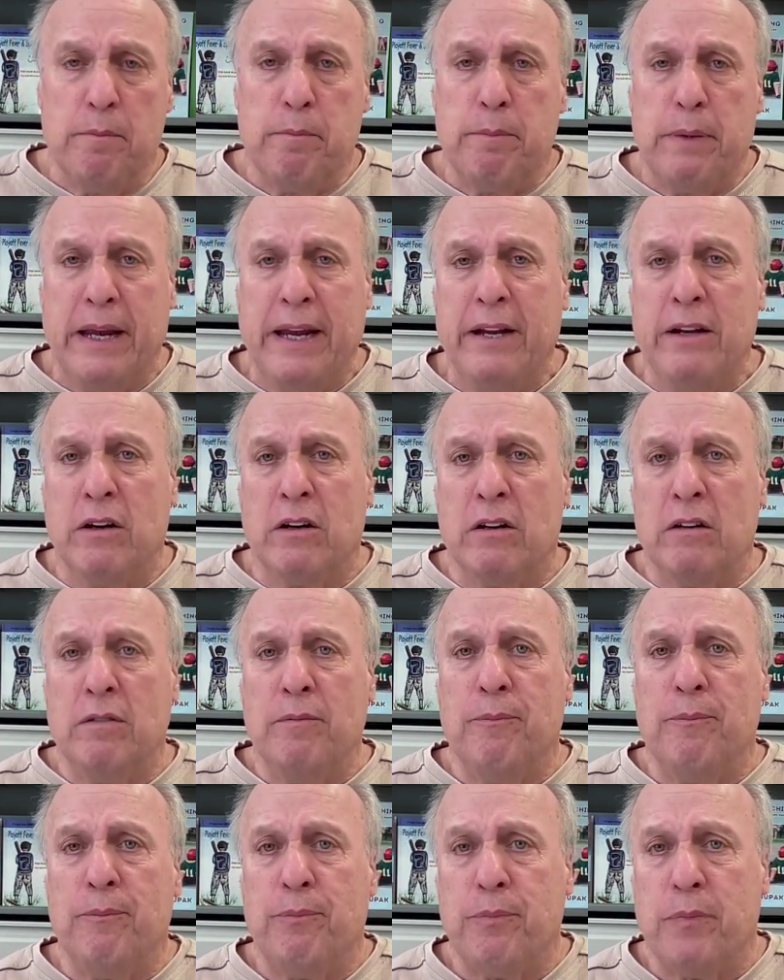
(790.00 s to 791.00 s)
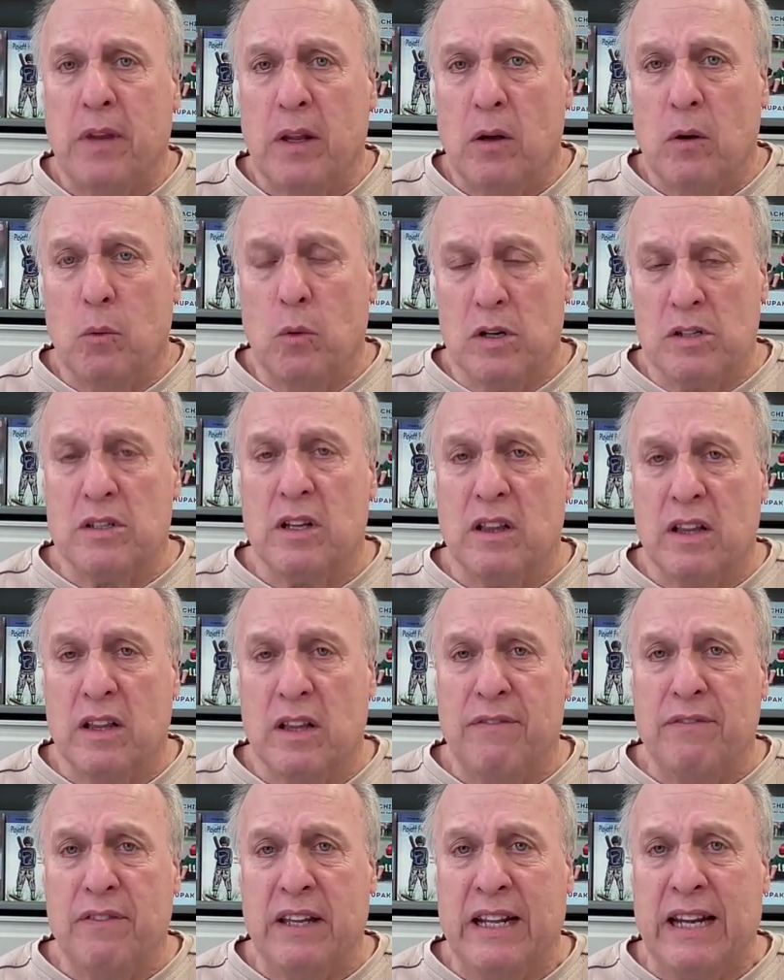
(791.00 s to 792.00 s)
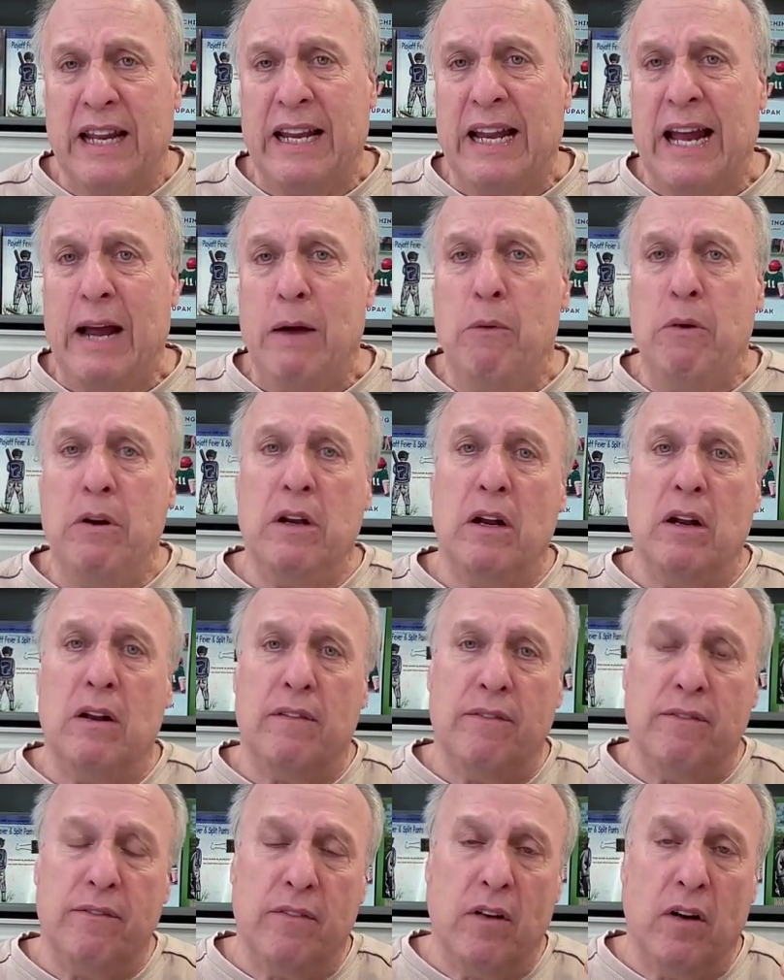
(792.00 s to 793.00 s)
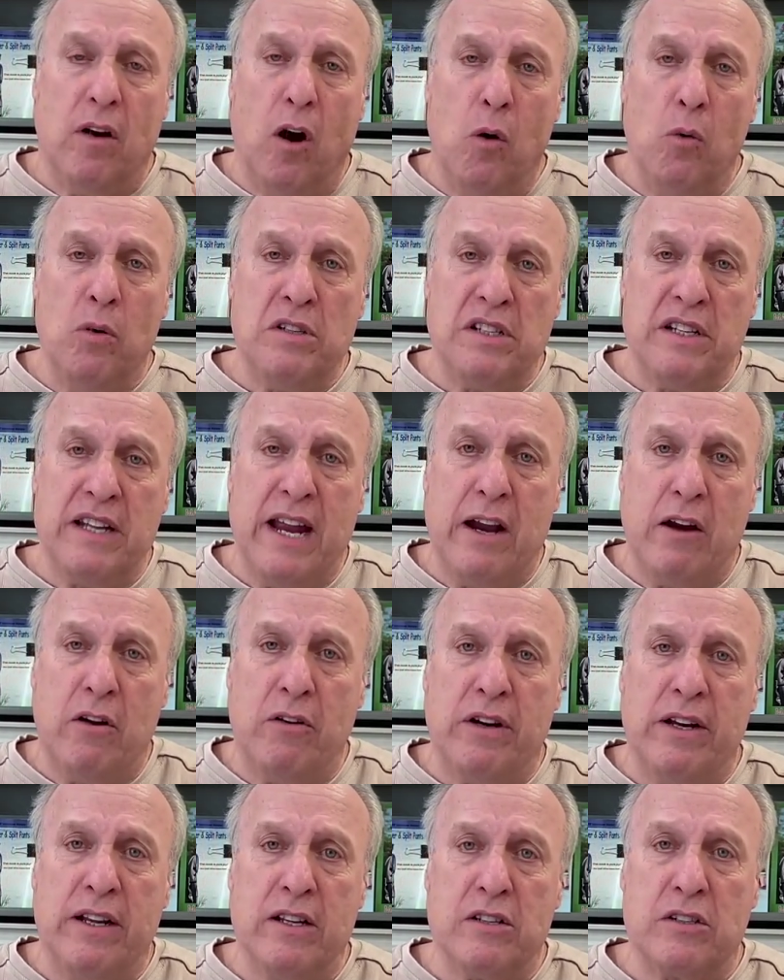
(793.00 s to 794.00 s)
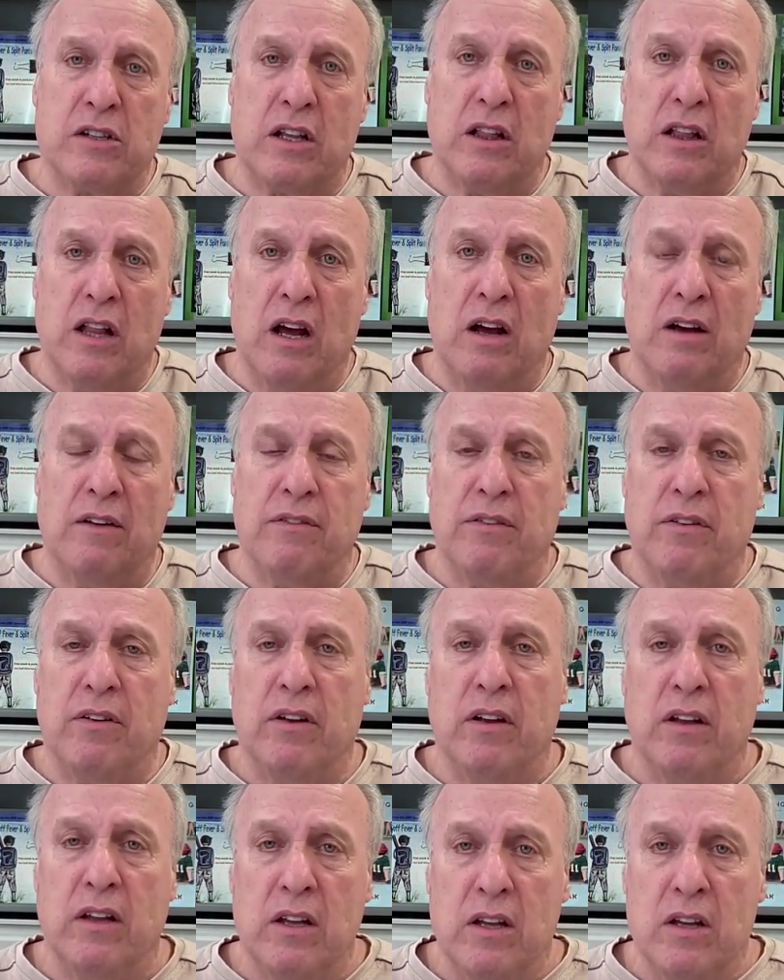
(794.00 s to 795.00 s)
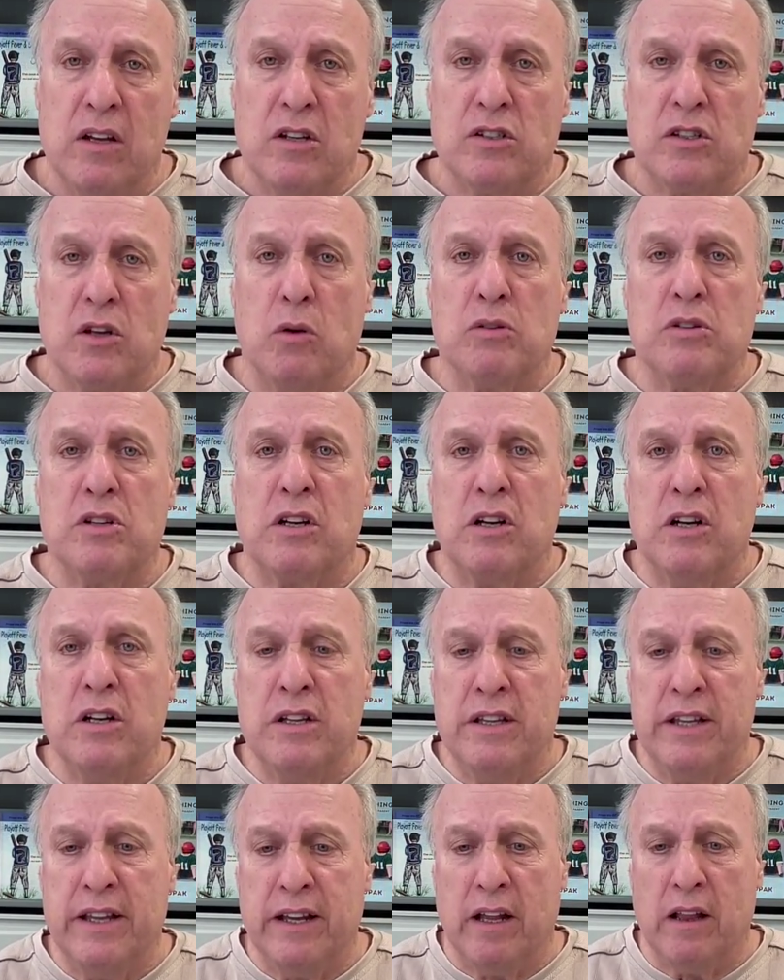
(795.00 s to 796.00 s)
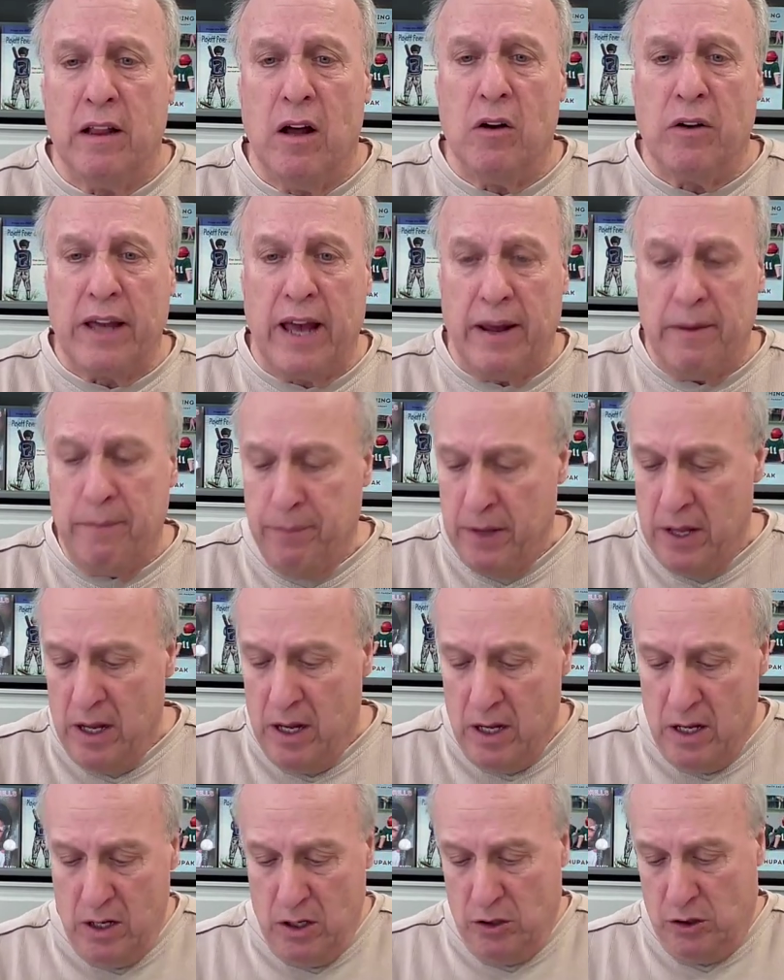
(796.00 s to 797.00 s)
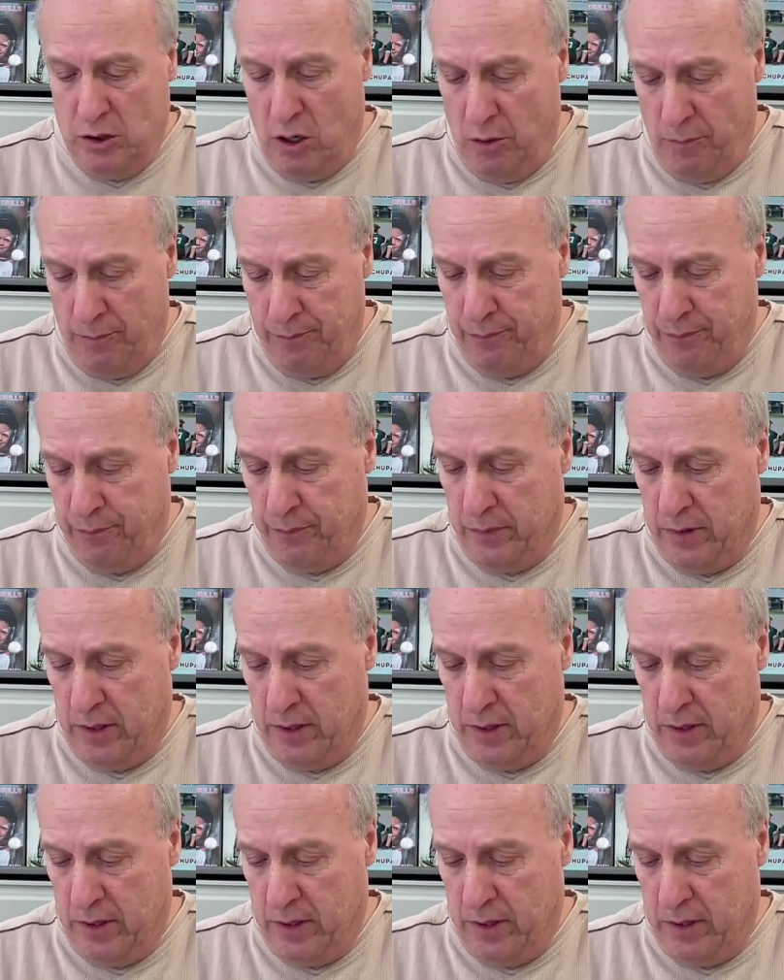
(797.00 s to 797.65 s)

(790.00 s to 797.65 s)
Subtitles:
Peter, was a lefty, and I would always inherit his glove. So it was a good deal. Okay. So